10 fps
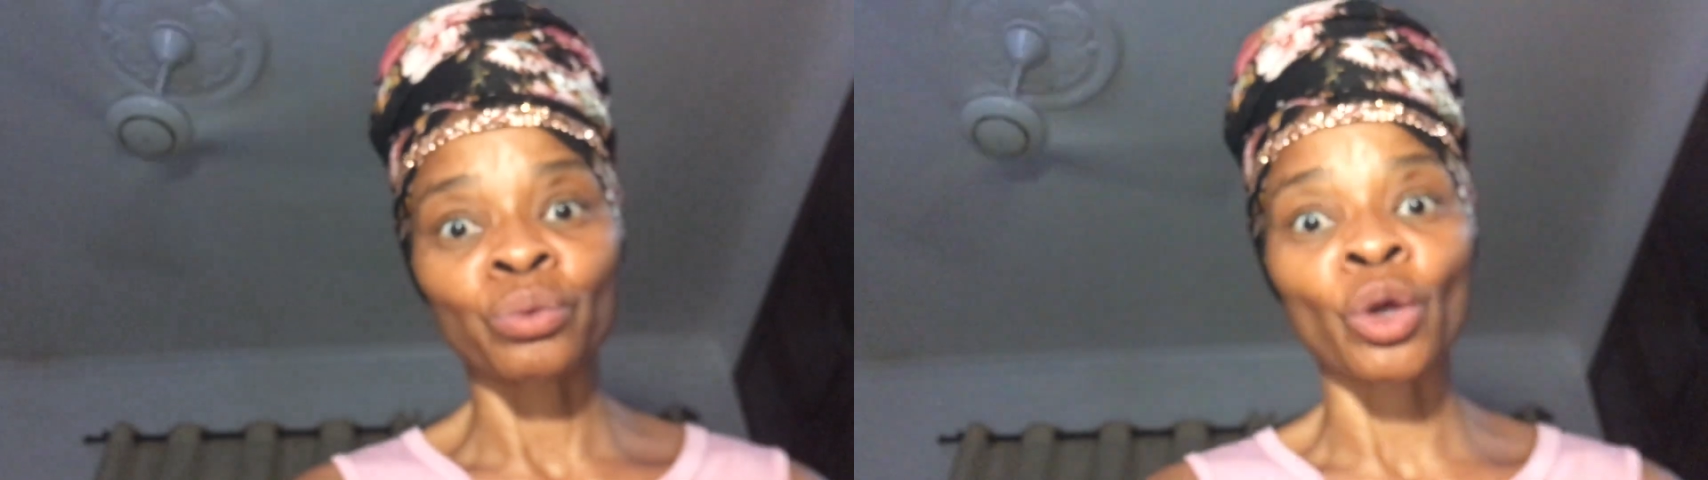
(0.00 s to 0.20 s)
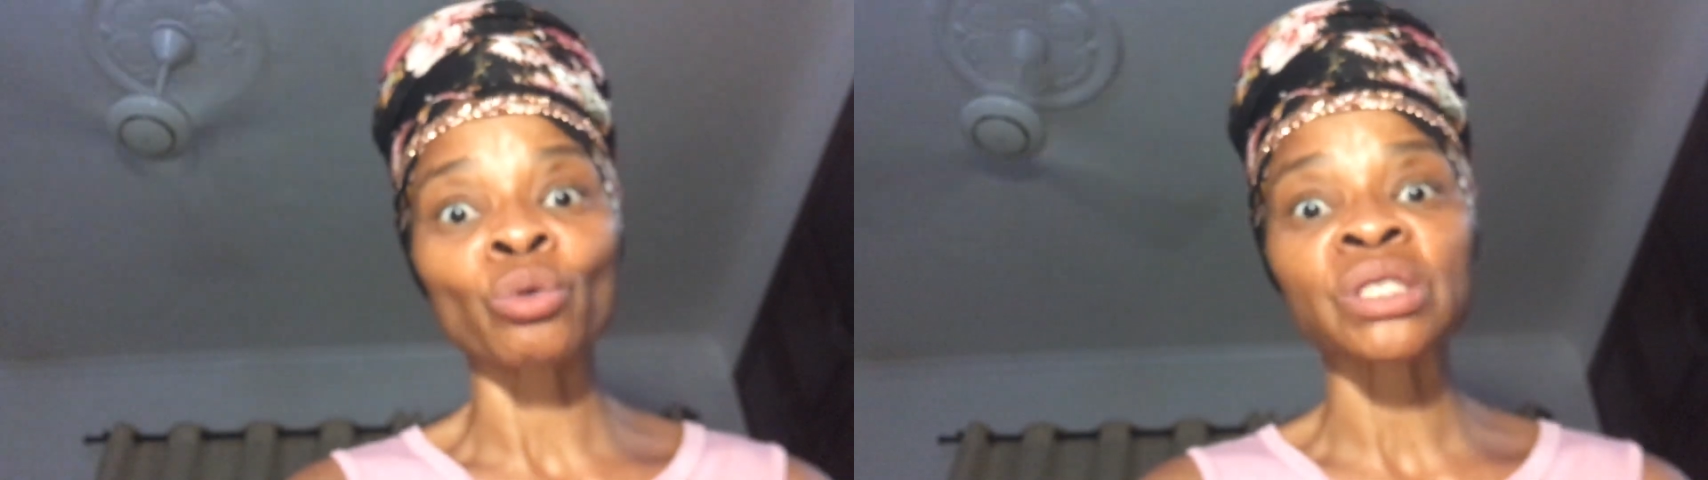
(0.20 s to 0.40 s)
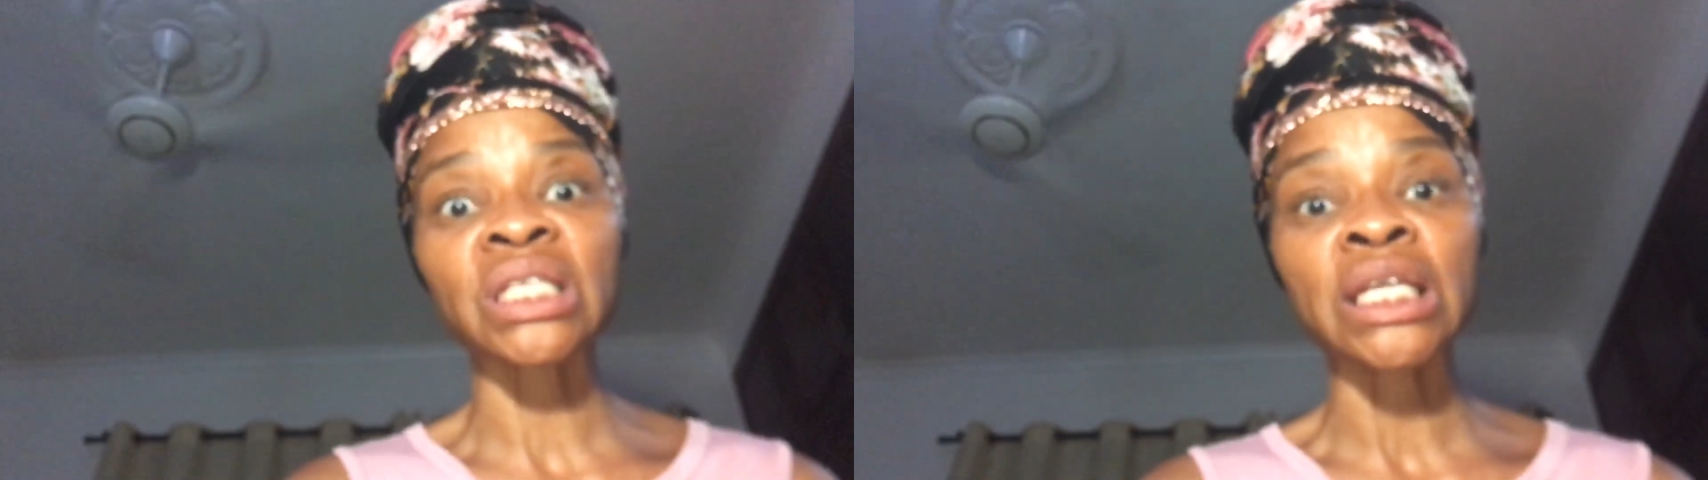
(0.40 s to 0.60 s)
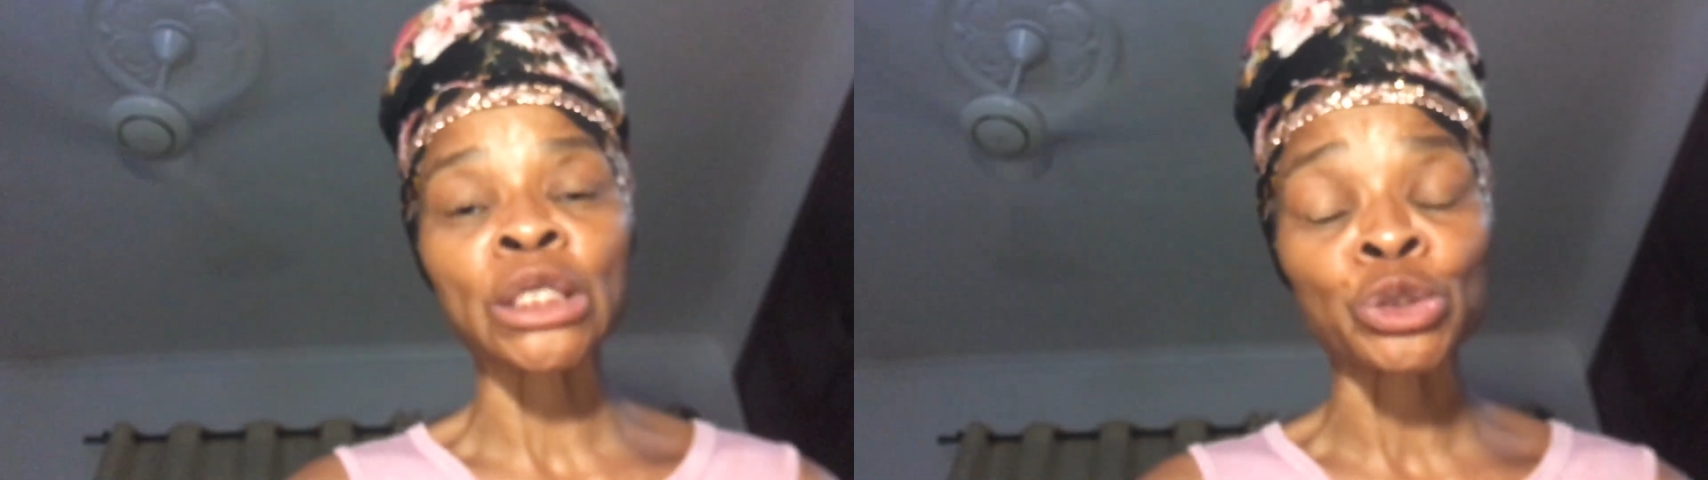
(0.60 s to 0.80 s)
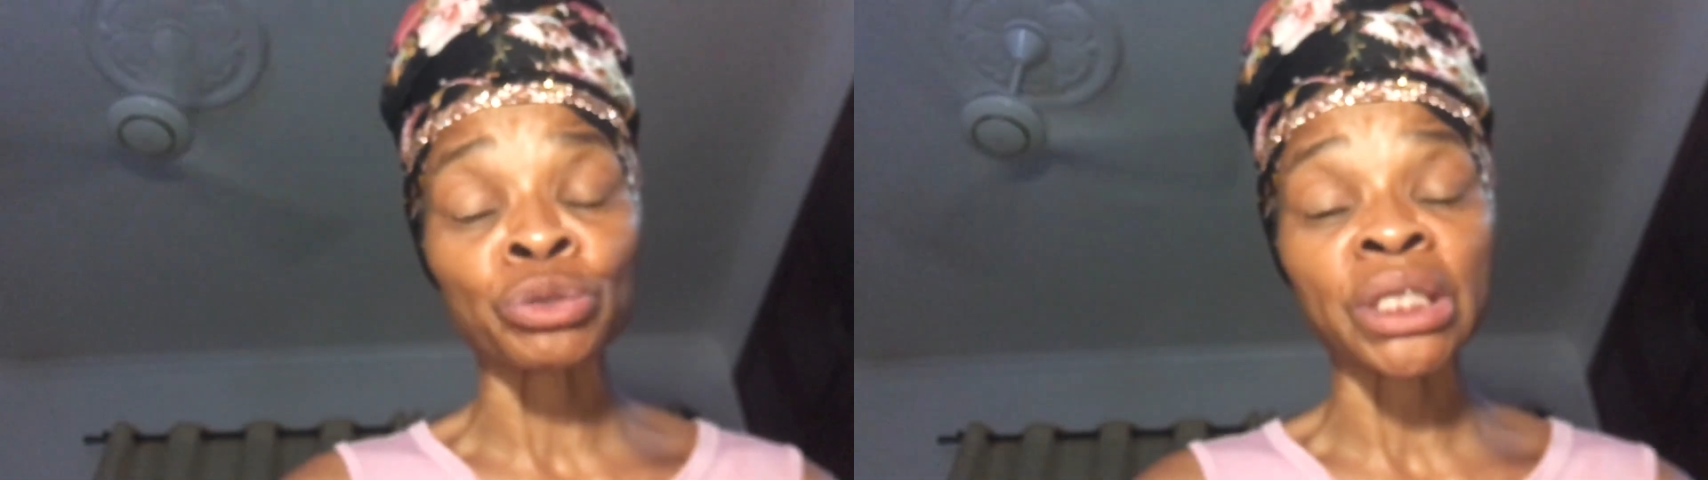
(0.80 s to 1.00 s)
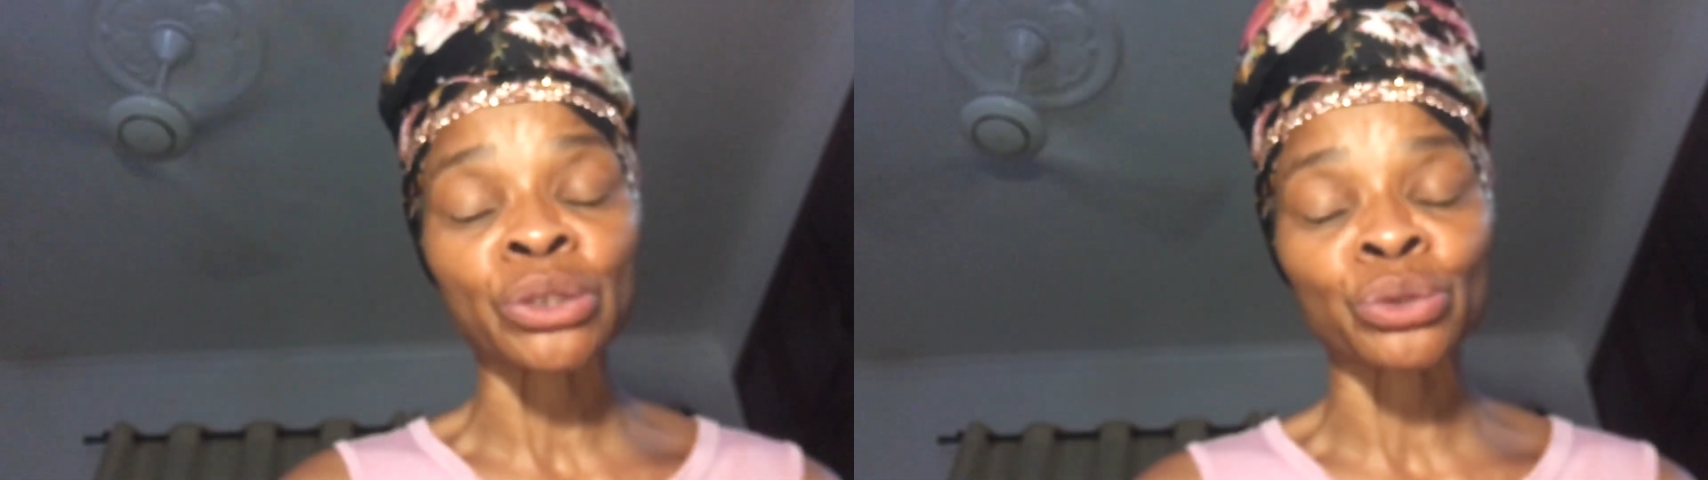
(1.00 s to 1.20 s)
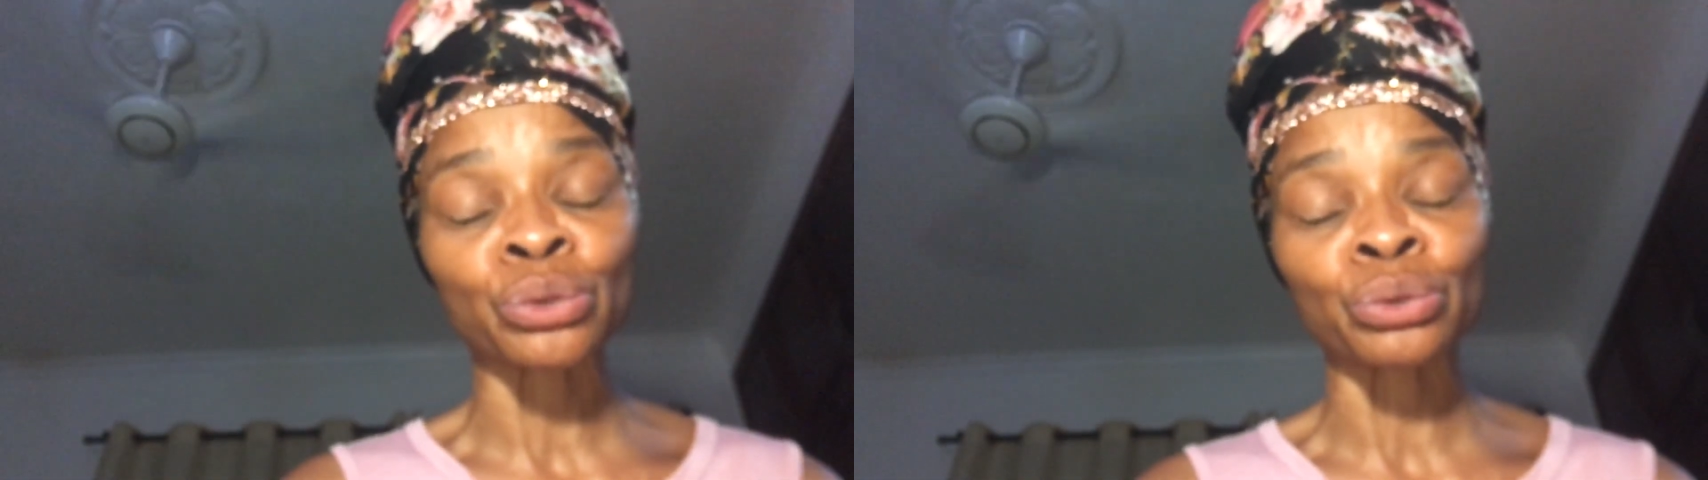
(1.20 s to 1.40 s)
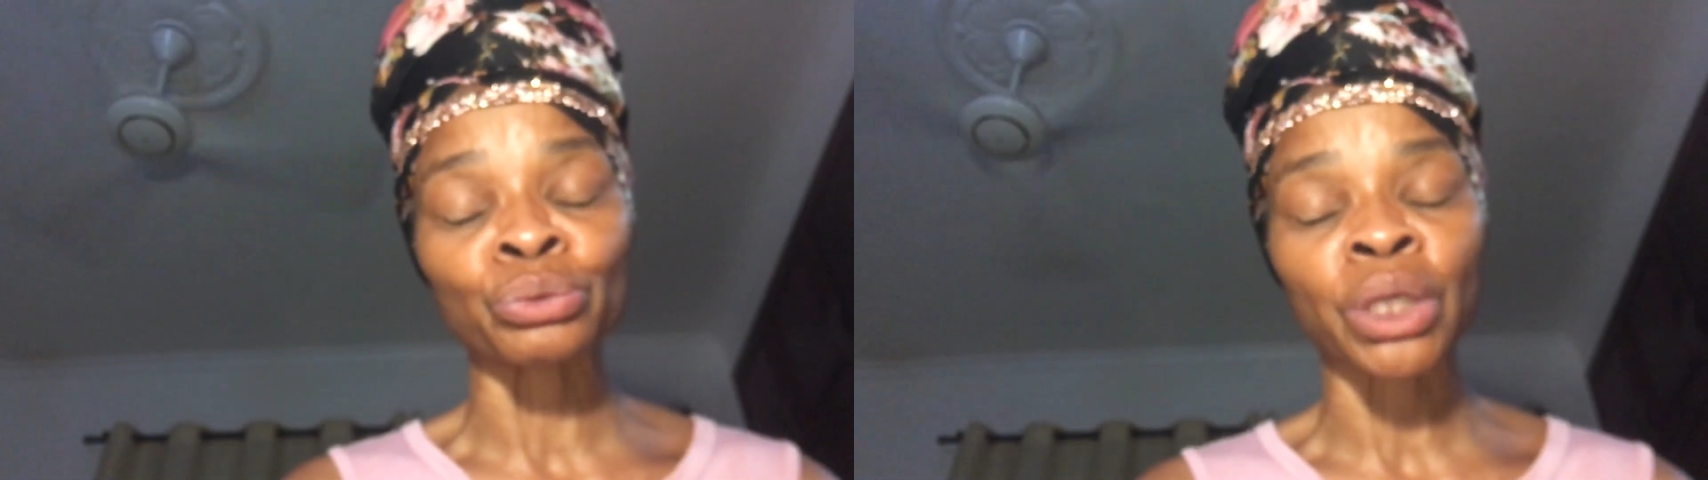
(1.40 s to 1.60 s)
those things you need
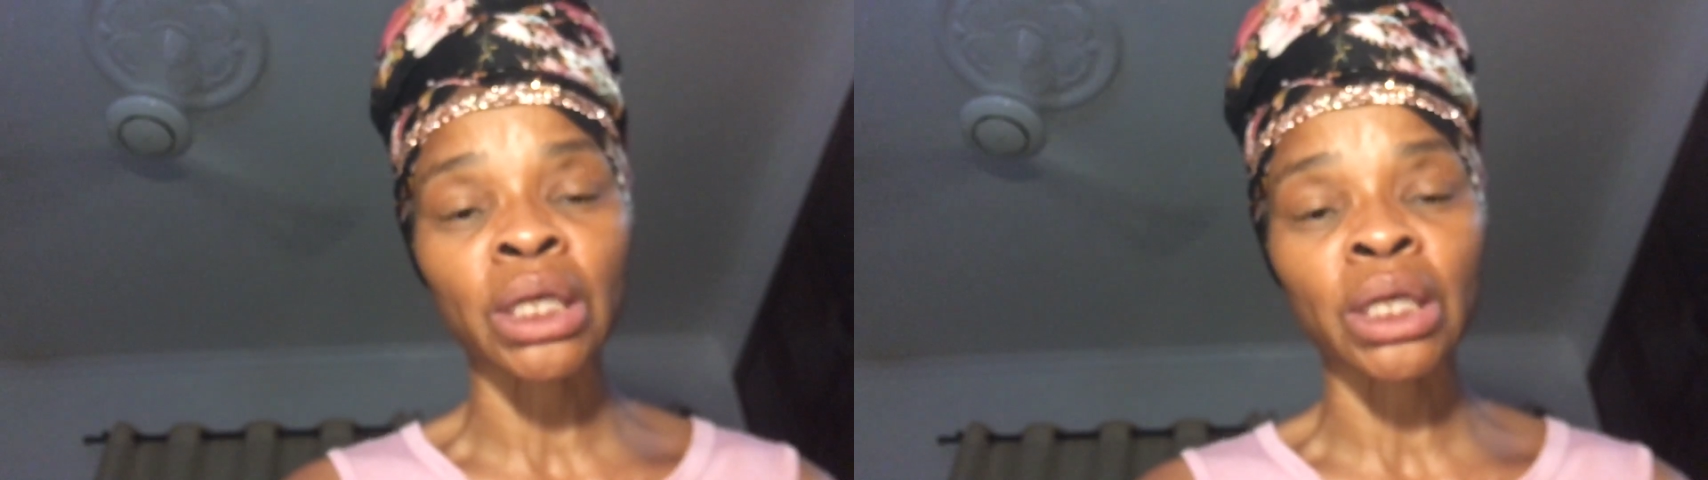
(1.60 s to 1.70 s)
to